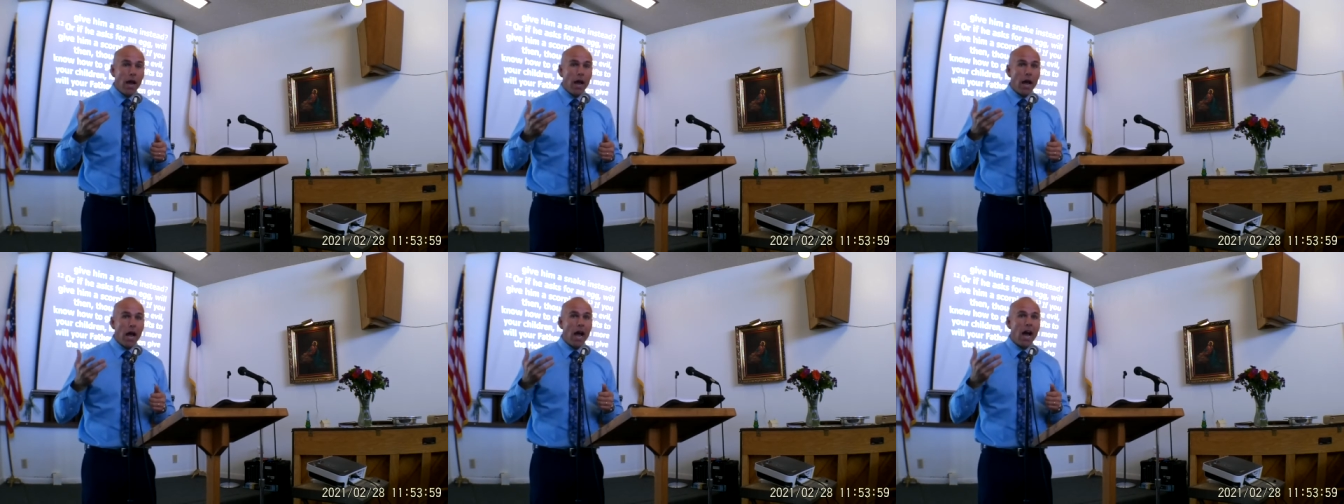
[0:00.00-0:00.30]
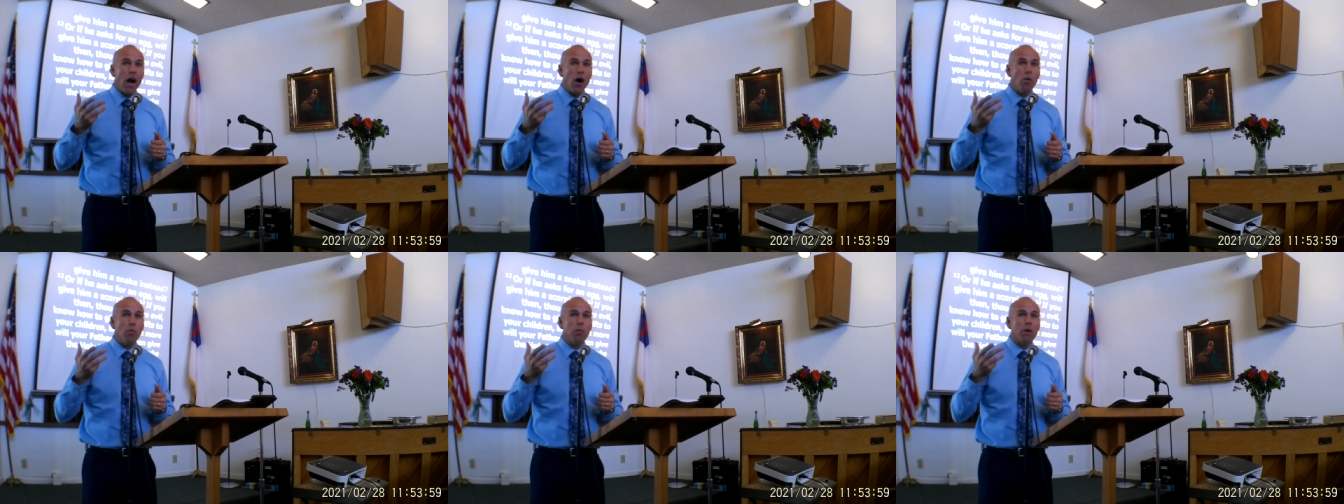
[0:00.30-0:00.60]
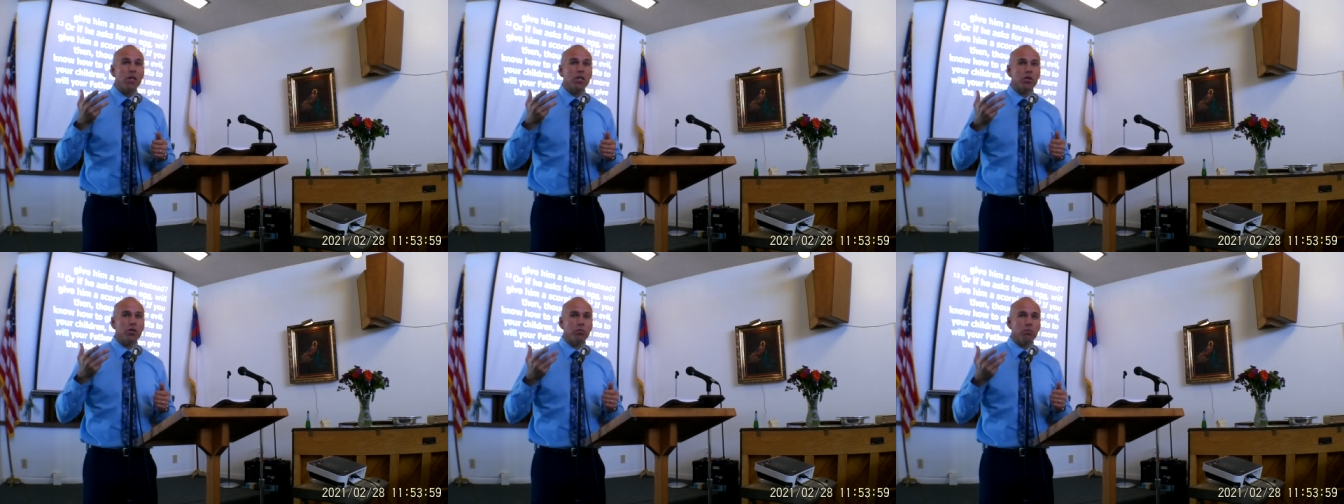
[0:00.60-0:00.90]
How
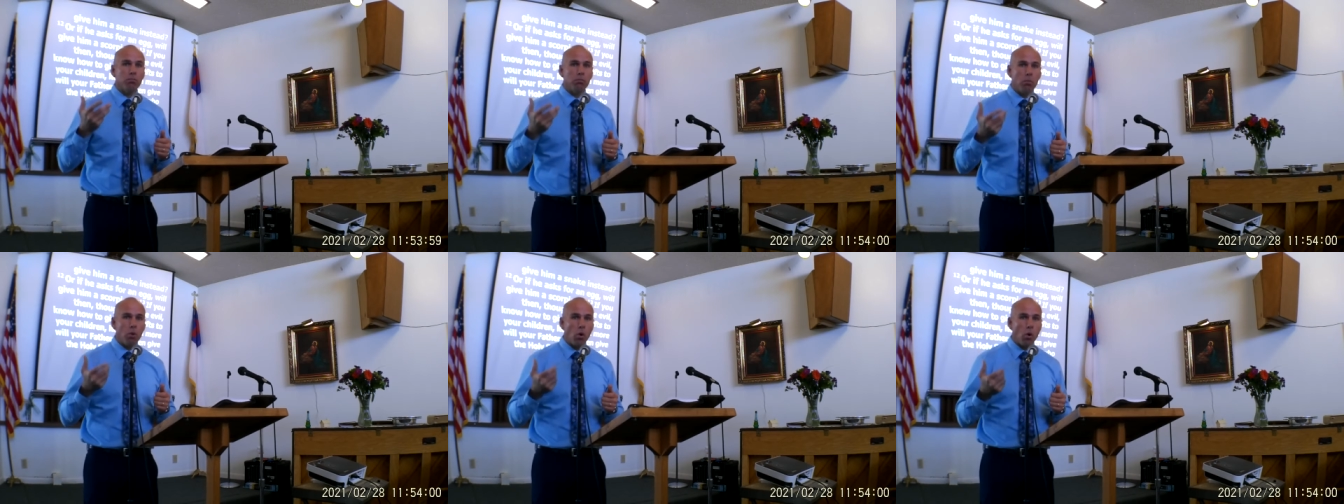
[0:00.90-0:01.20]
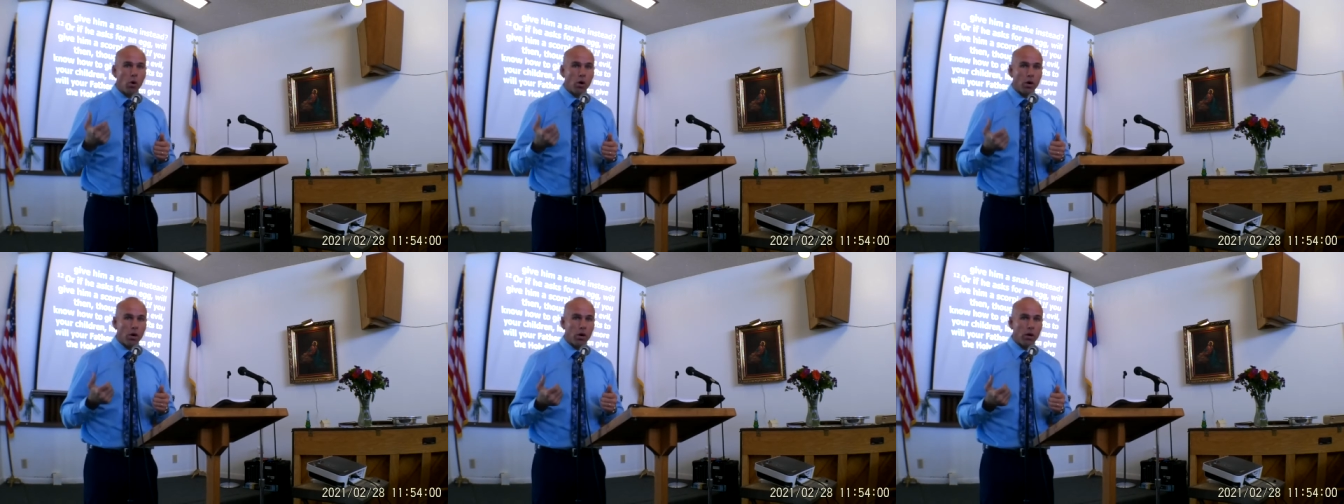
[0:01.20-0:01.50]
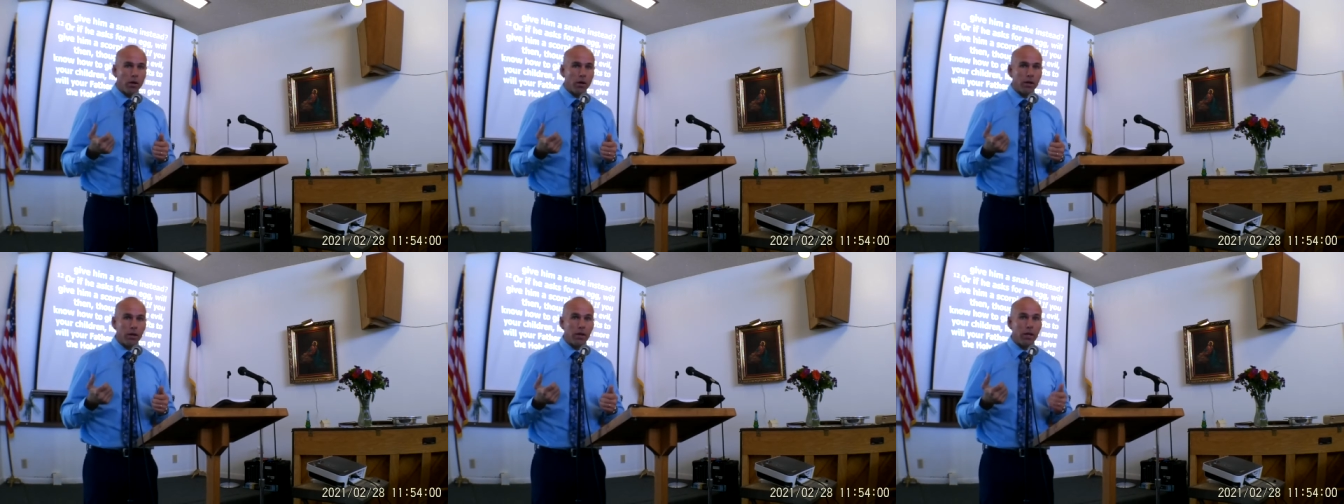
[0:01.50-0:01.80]
much more
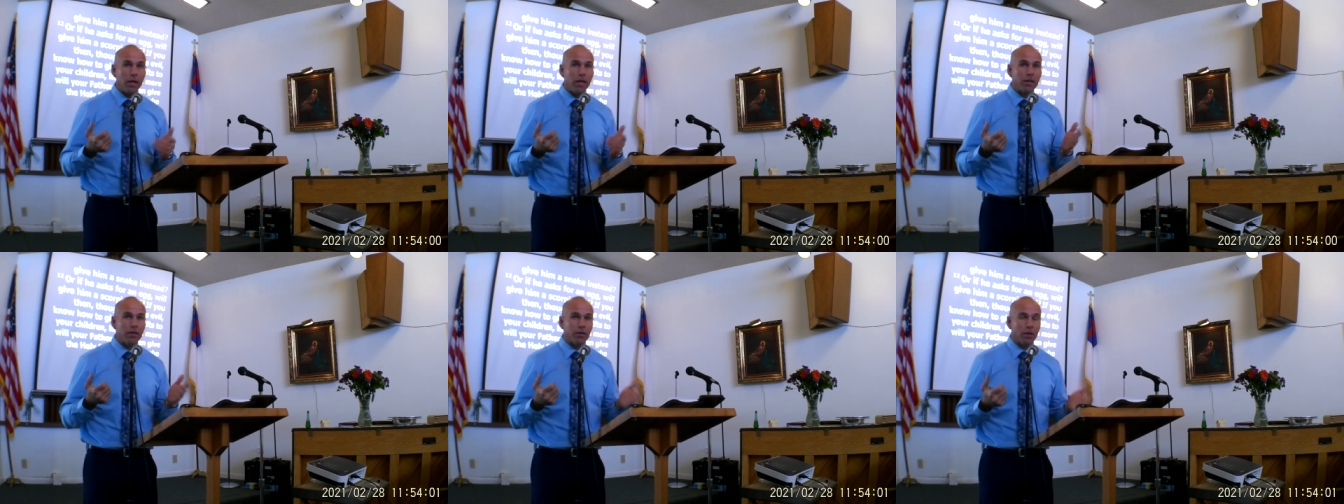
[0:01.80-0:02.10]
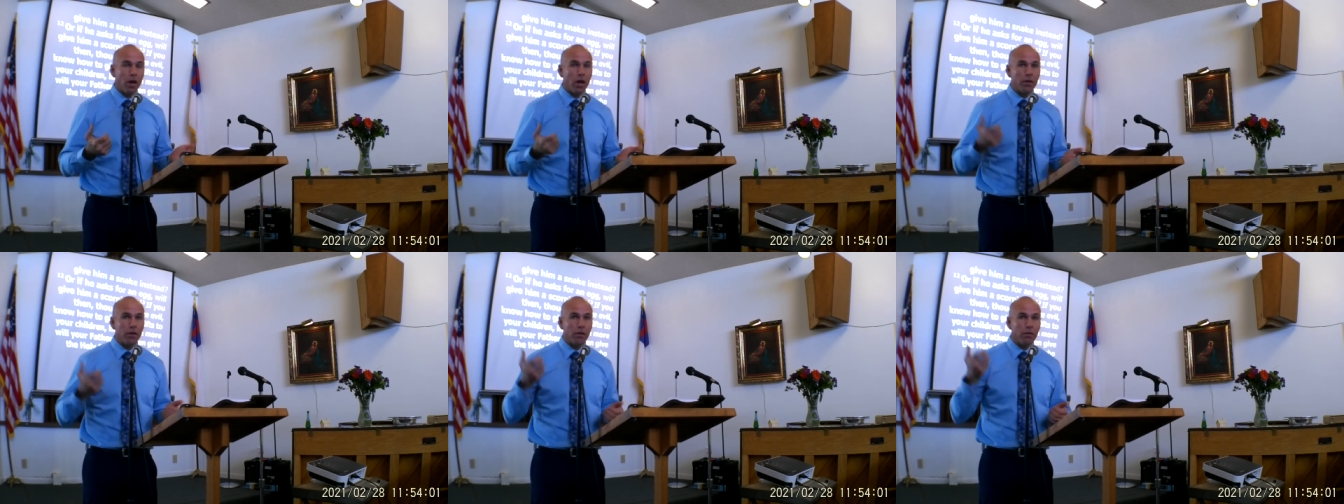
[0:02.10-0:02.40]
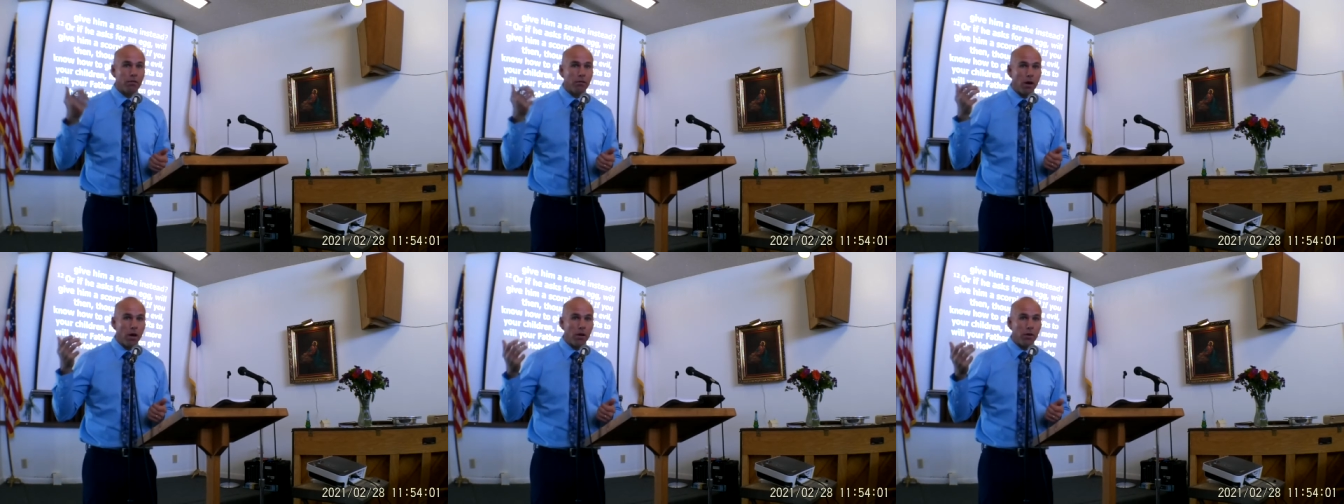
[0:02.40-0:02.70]
is God the
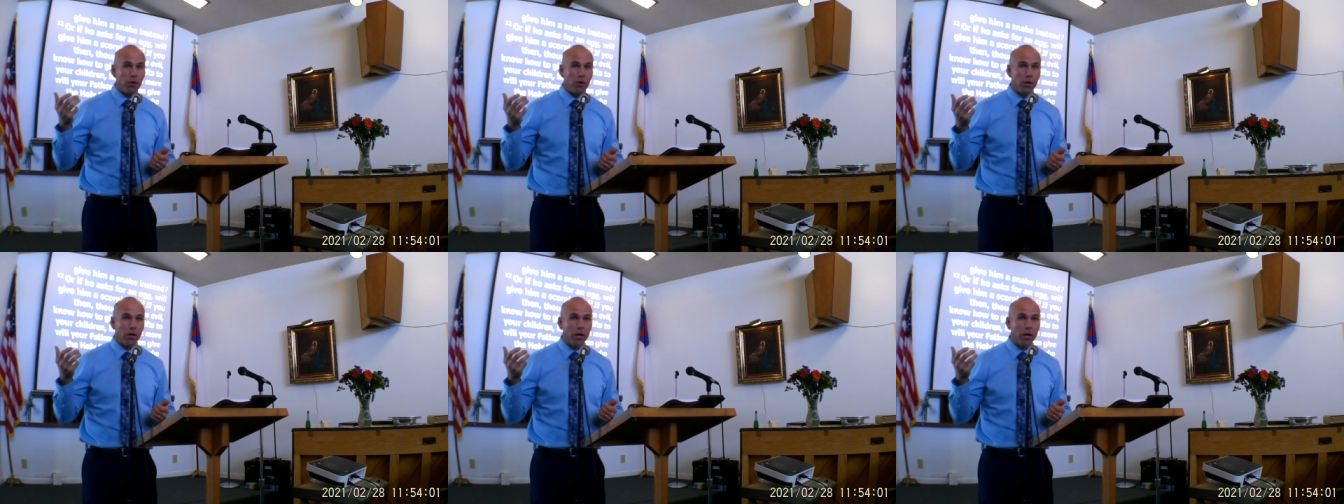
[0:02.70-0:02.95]
Father?